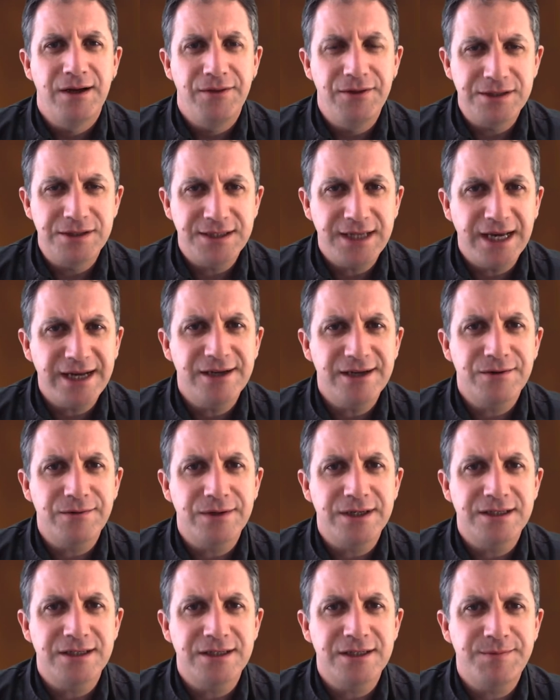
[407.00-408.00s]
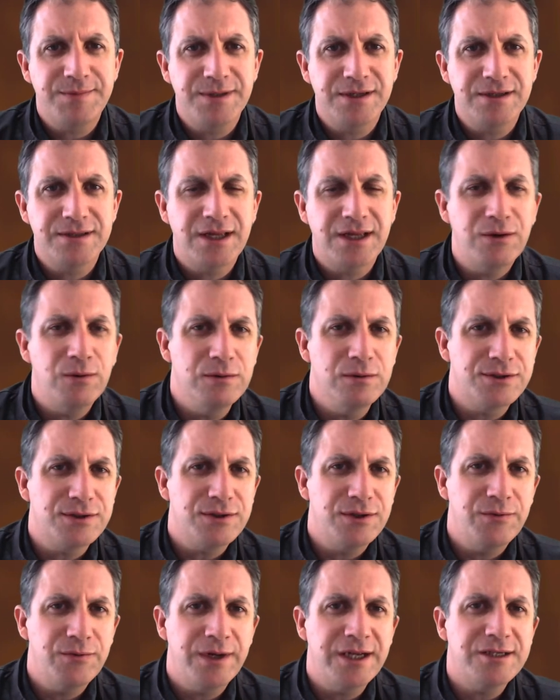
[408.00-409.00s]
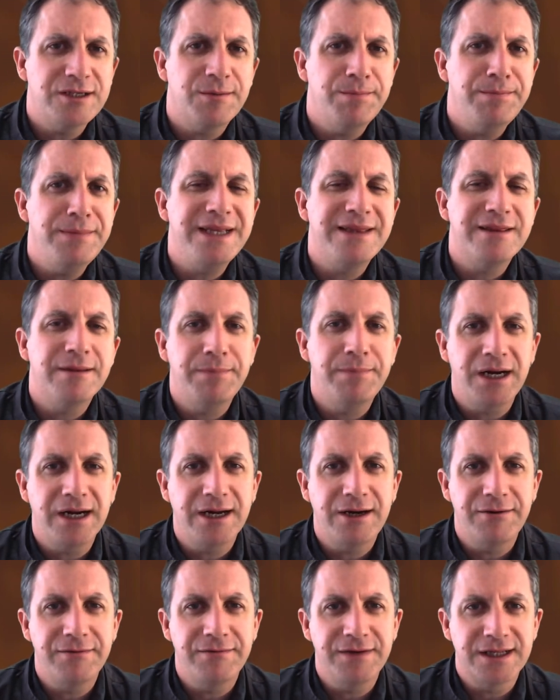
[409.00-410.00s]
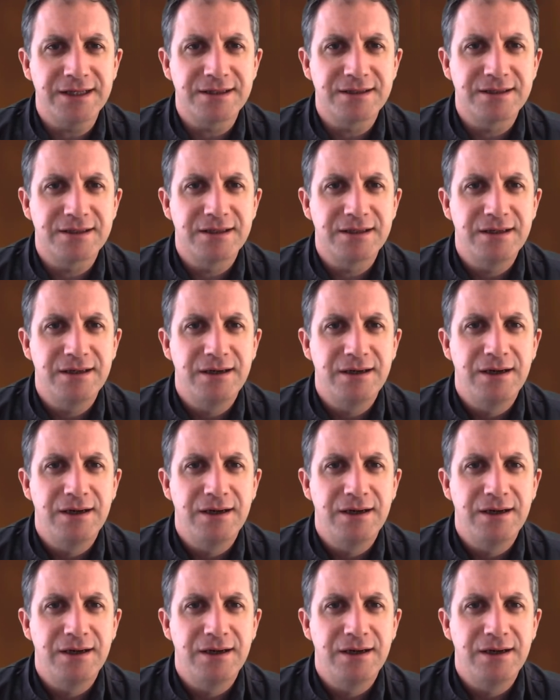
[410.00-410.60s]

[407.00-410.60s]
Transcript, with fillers: The second reason is because they also arrange meet the buyer events.